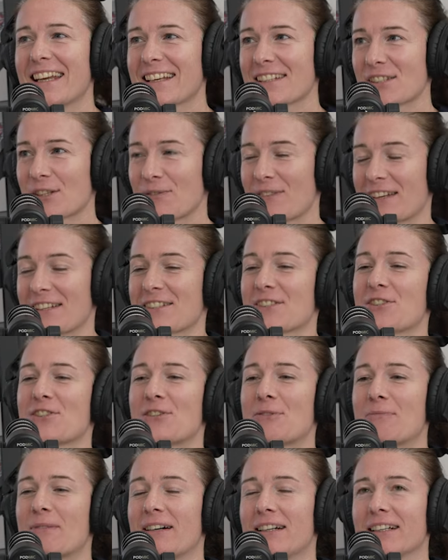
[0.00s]
next
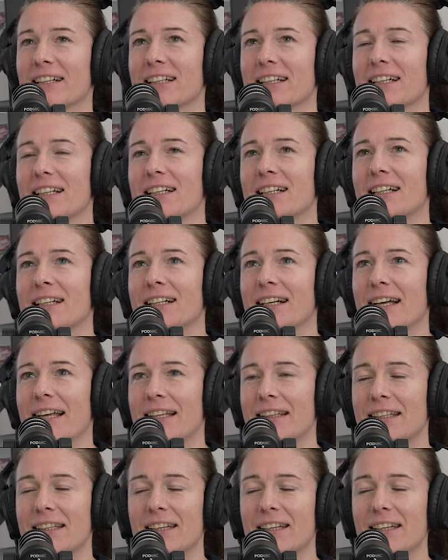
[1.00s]
question mark uh,